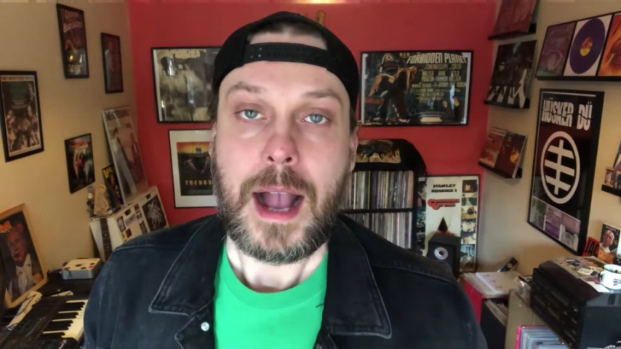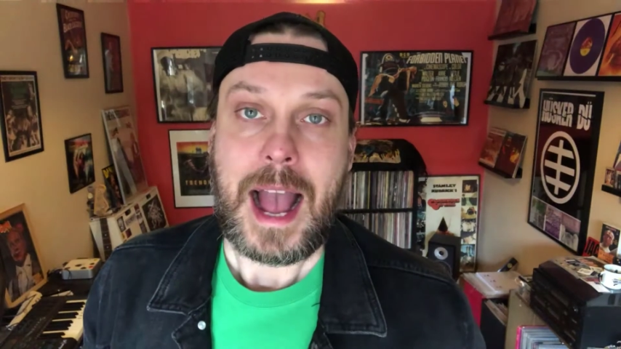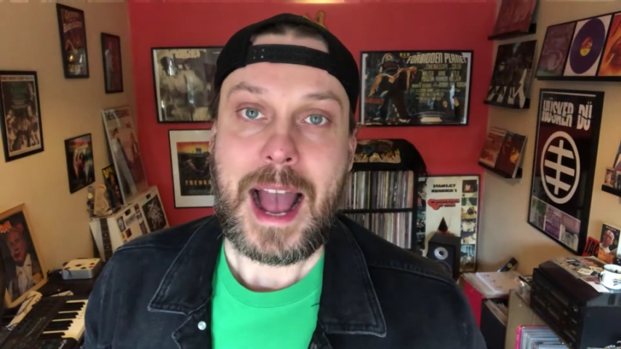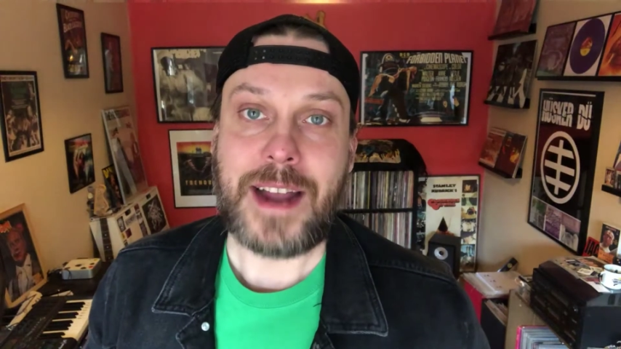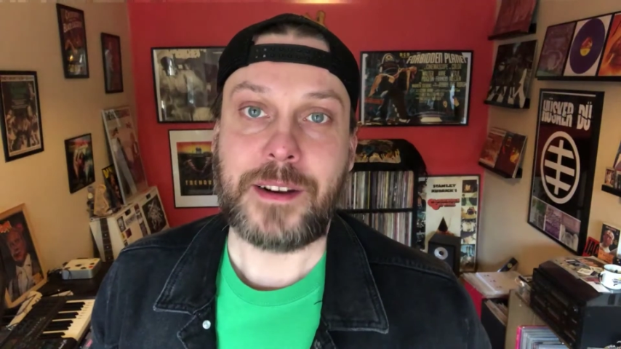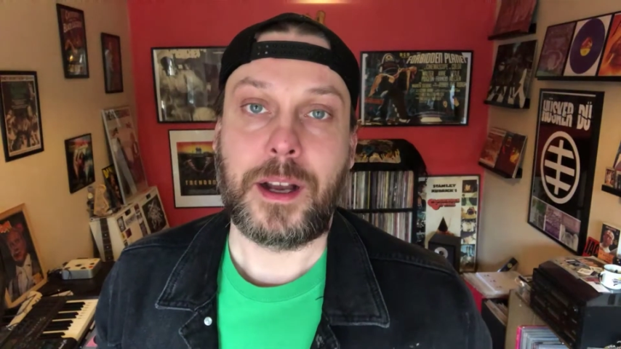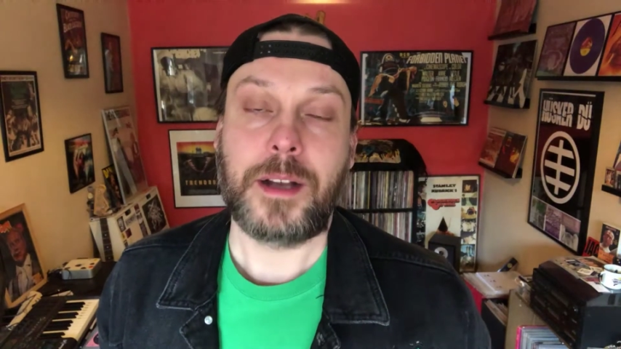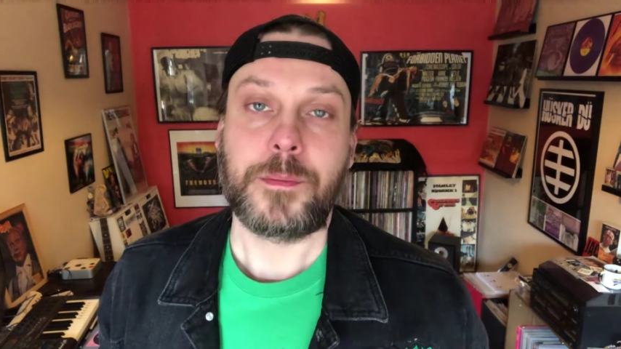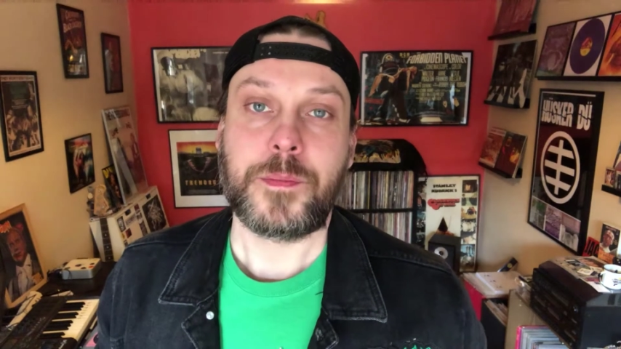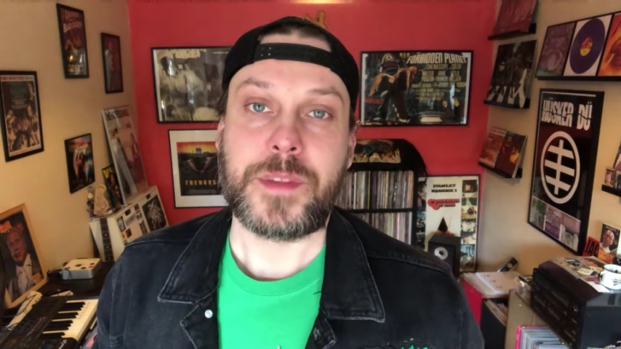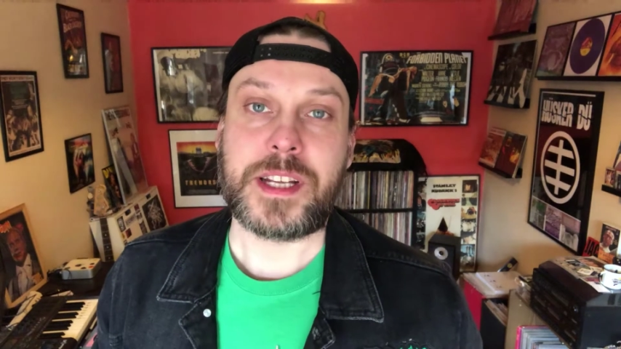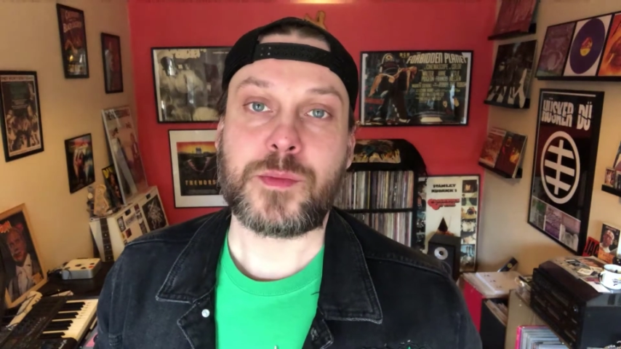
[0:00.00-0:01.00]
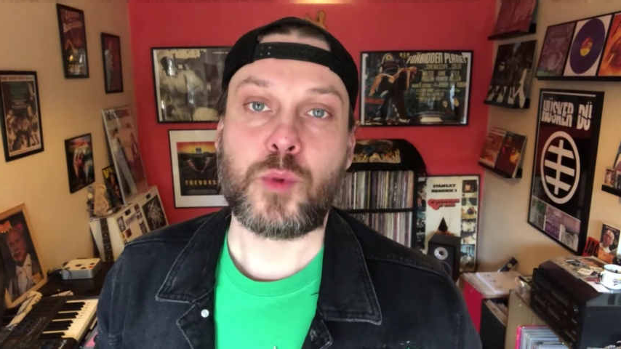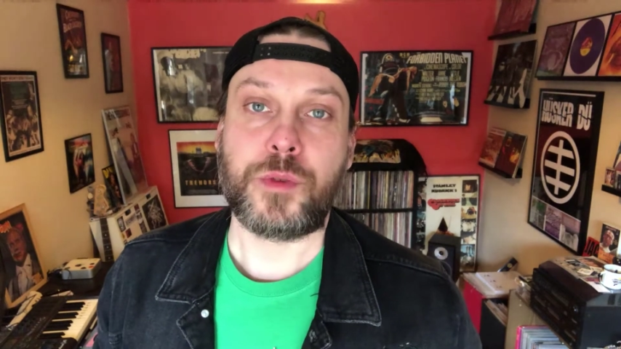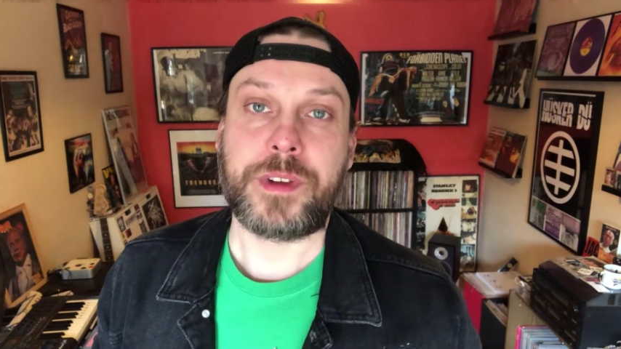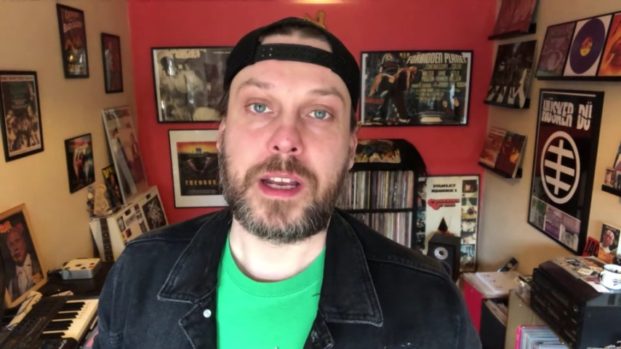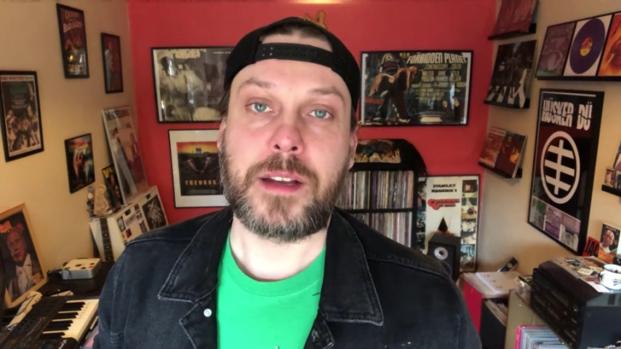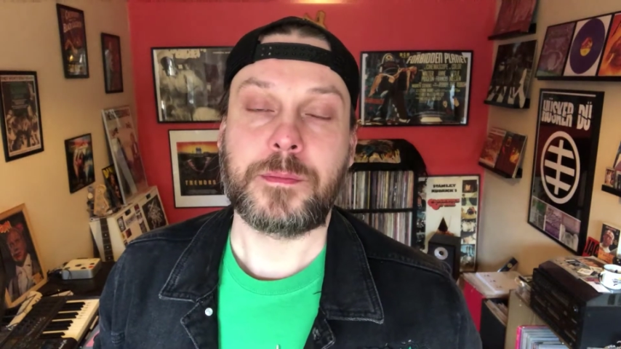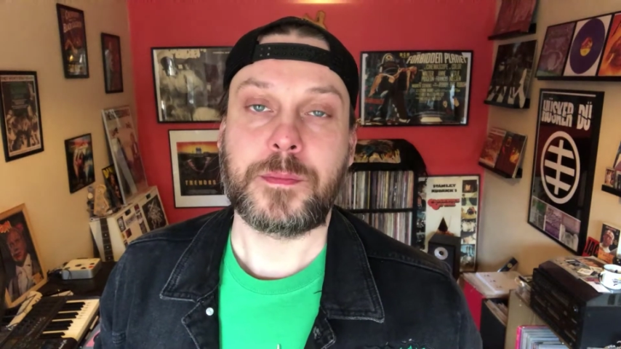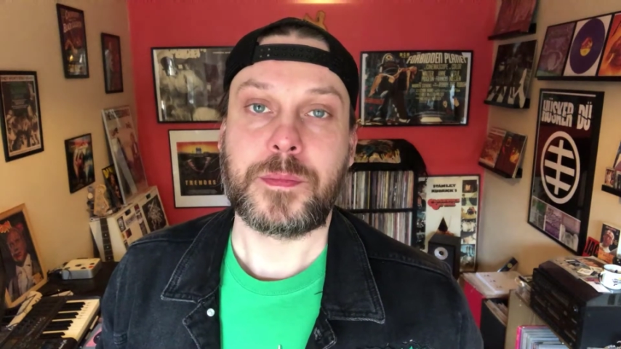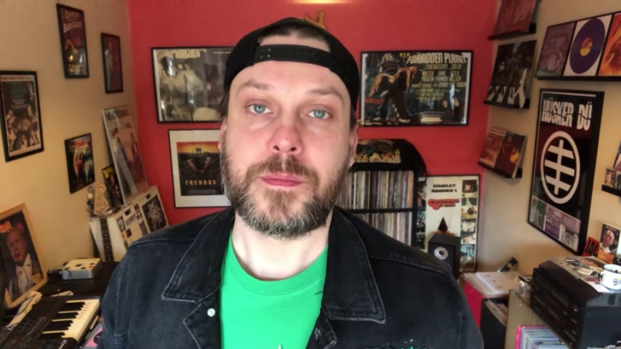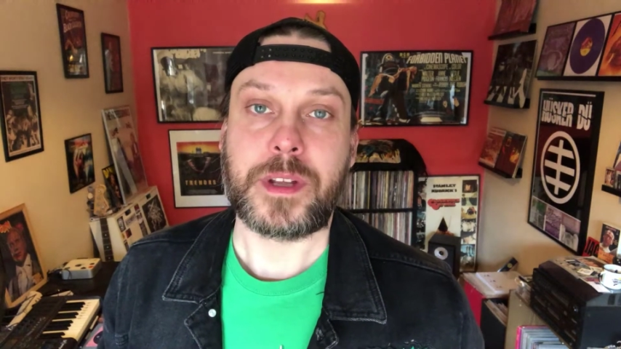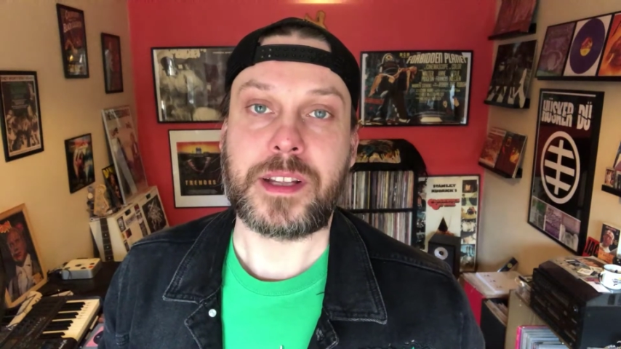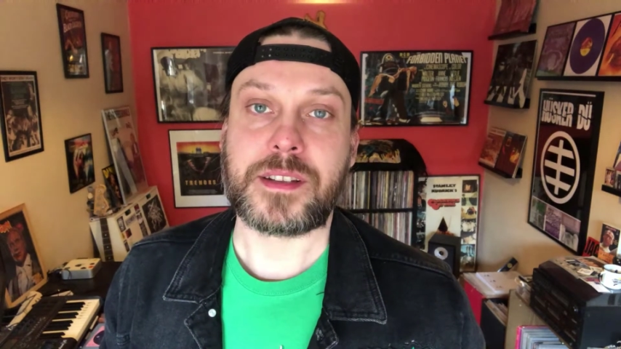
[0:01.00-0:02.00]
And this movie,
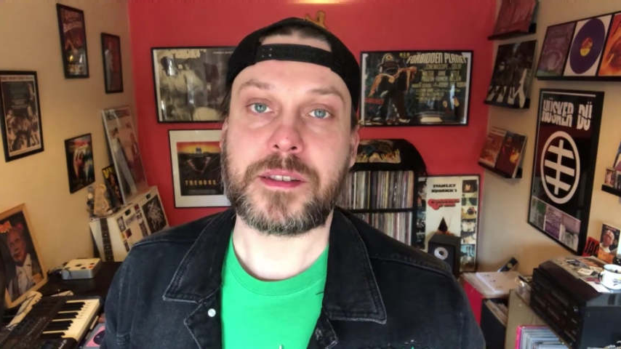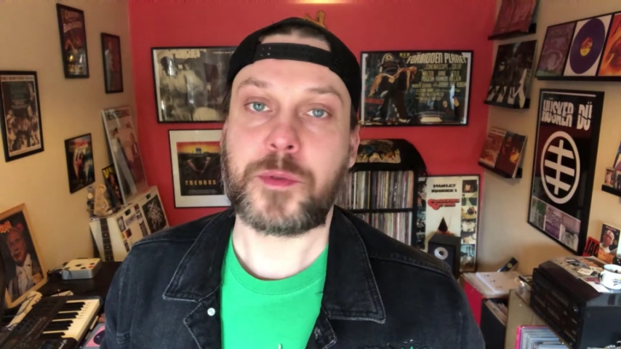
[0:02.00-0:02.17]
it's